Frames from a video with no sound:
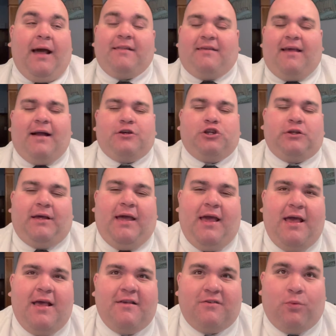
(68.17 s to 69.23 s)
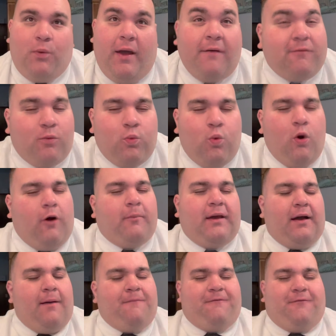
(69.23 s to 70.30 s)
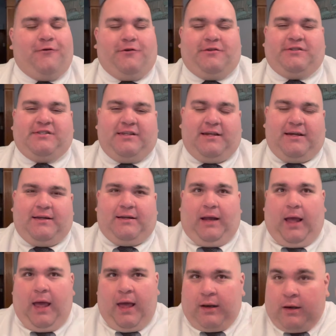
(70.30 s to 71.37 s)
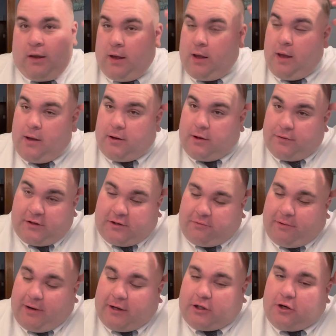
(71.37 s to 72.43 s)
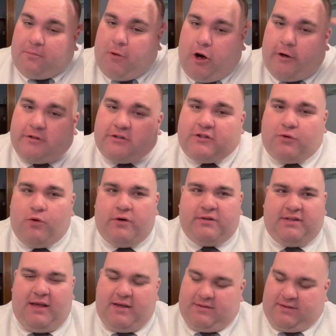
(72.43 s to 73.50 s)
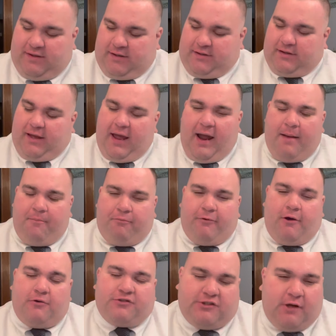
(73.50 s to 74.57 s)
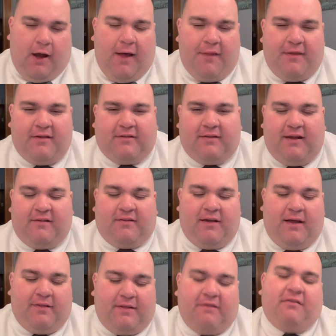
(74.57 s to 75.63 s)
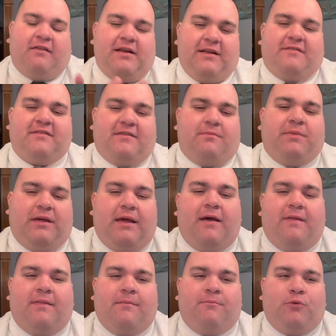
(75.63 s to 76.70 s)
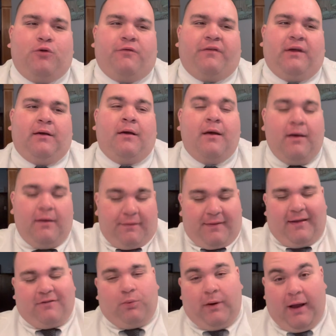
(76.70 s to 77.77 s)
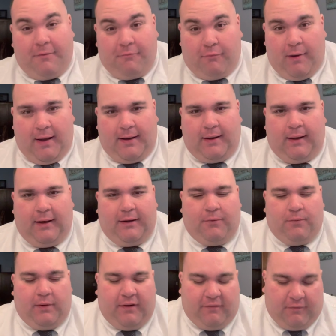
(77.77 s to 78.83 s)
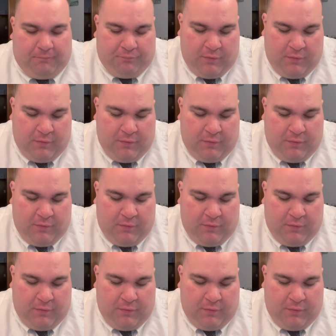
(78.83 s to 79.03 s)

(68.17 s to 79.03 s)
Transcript: actually his way of warming up for a scene. And the director, Martin Scorsese, and DiCaprio saw this and they said, this needs to be in the movie. That's what I read anyways.